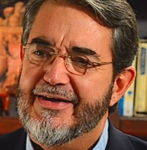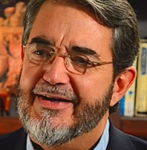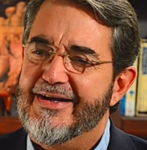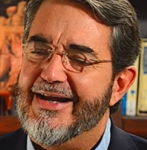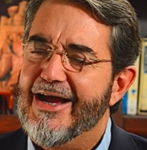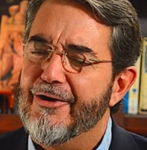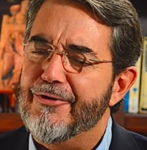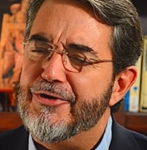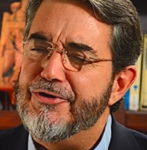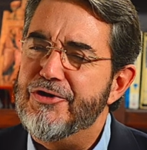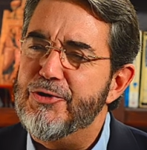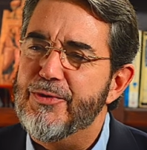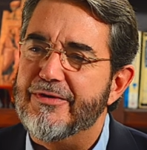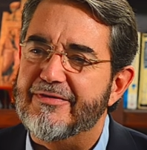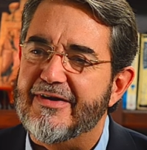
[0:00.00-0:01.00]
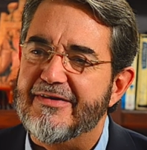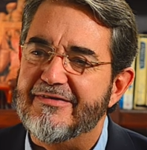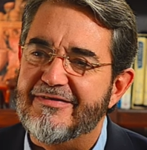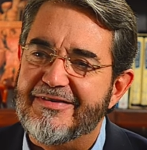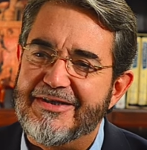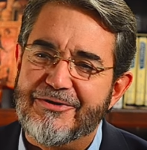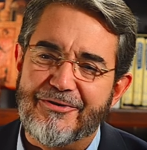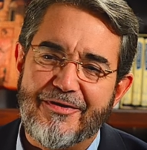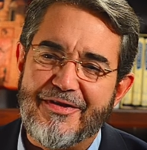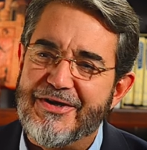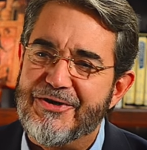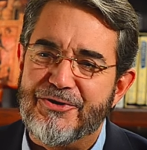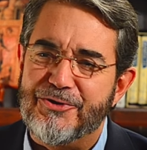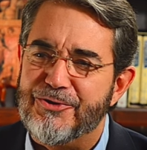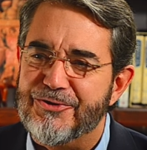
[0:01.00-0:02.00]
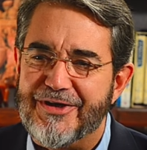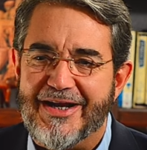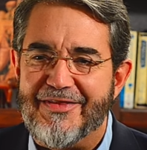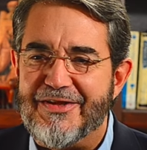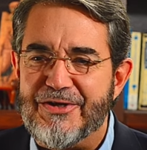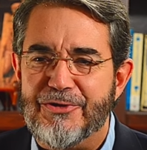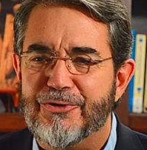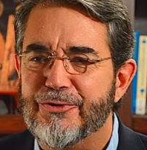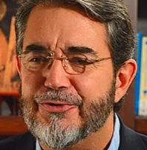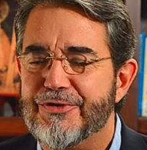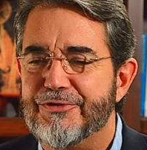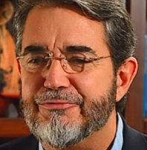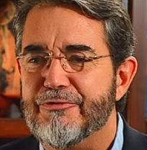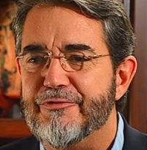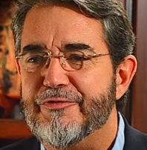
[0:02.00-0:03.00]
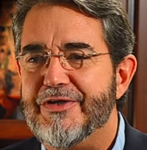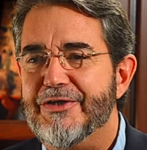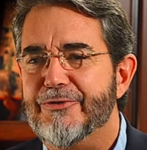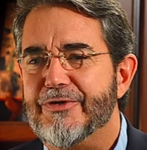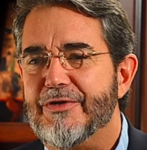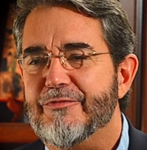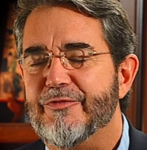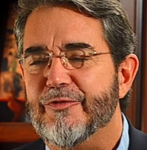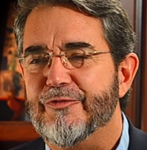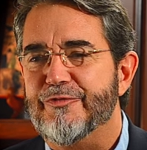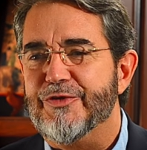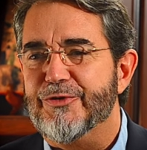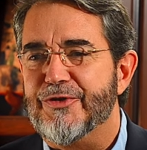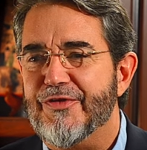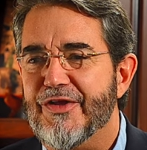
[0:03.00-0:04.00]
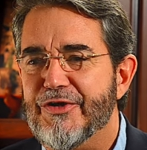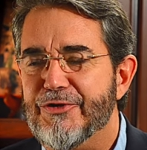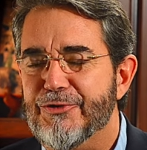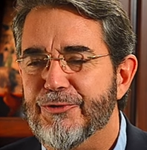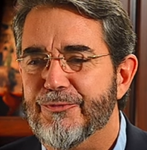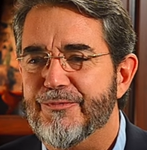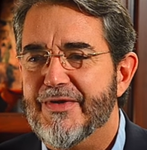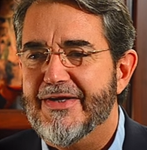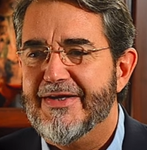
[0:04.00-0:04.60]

and how the new is concealed in the old and the old is revealed and fulfilled in the new.